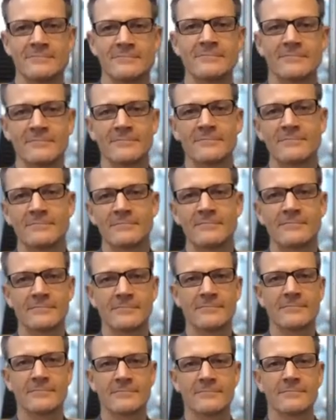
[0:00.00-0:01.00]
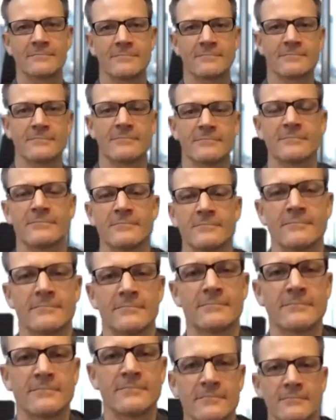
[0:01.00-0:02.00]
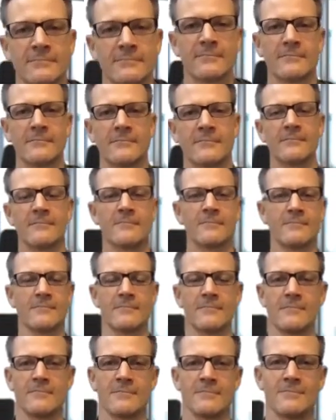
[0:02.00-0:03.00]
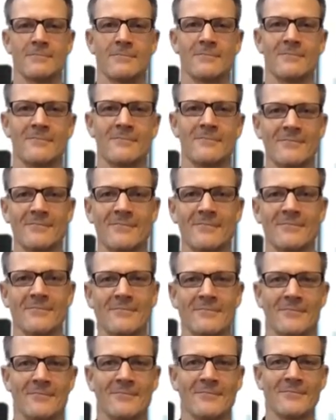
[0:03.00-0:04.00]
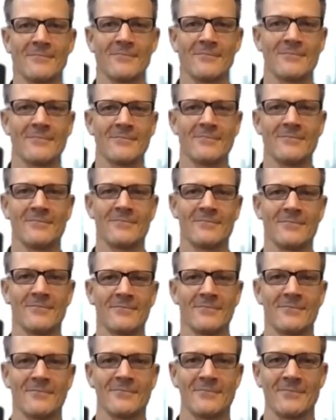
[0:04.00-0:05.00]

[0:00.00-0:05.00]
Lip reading: (silent)